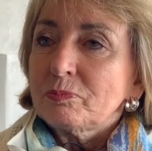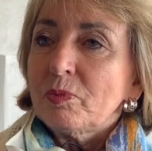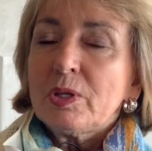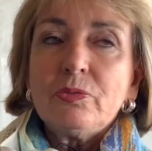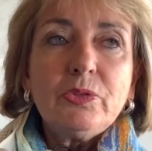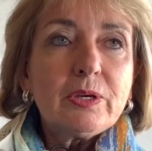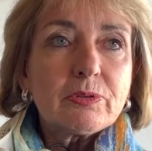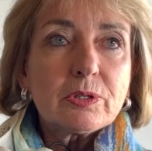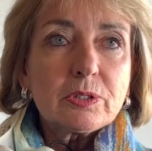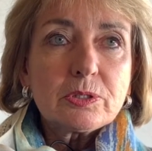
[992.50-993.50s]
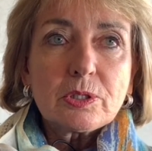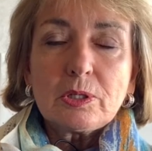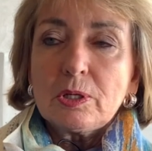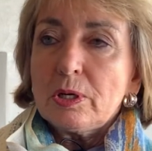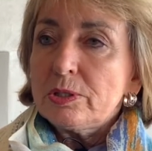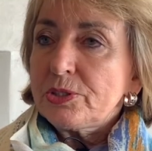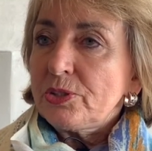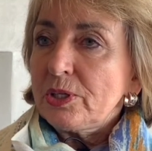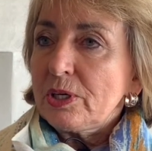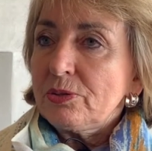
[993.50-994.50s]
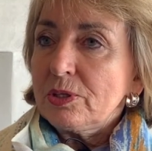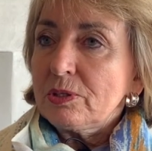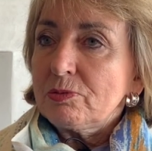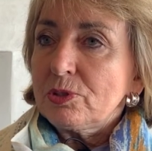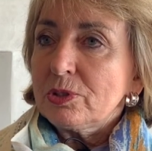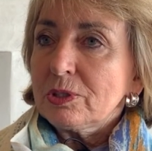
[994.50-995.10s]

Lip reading: Never. It's the last thing I think of doing.